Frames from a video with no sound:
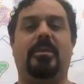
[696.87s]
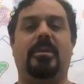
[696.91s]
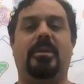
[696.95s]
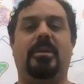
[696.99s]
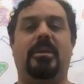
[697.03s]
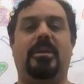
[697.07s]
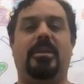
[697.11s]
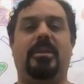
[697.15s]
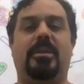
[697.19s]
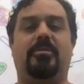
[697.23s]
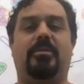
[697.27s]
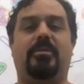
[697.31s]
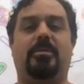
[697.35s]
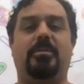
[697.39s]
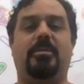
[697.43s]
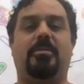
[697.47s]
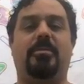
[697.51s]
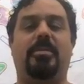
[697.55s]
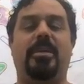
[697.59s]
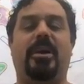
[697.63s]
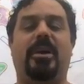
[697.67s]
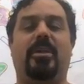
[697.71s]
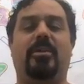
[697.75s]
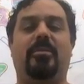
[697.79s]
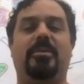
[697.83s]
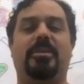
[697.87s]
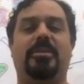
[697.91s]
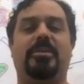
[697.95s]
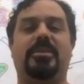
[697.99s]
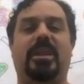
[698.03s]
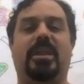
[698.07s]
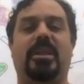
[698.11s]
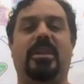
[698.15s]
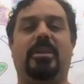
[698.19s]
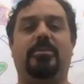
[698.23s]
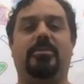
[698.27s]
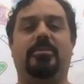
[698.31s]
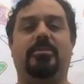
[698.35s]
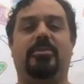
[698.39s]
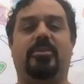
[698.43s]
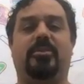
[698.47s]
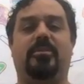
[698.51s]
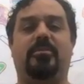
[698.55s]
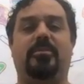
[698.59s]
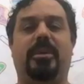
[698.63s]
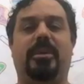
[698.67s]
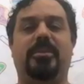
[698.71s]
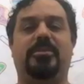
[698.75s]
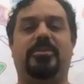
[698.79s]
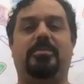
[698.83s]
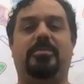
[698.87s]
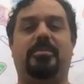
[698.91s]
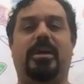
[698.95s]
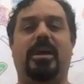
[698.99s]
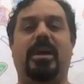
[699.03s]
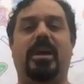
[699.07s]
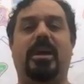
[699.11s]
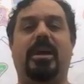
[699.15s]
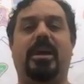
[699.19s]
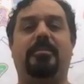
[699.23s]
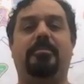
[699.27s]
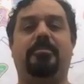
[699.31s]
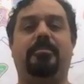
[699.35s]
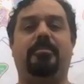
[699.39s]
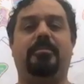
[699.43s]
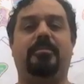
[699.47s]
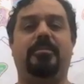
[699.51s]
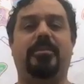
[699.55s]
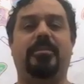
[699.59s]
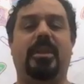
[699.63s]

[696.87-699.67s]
Then from the pelvis, I can observe my spine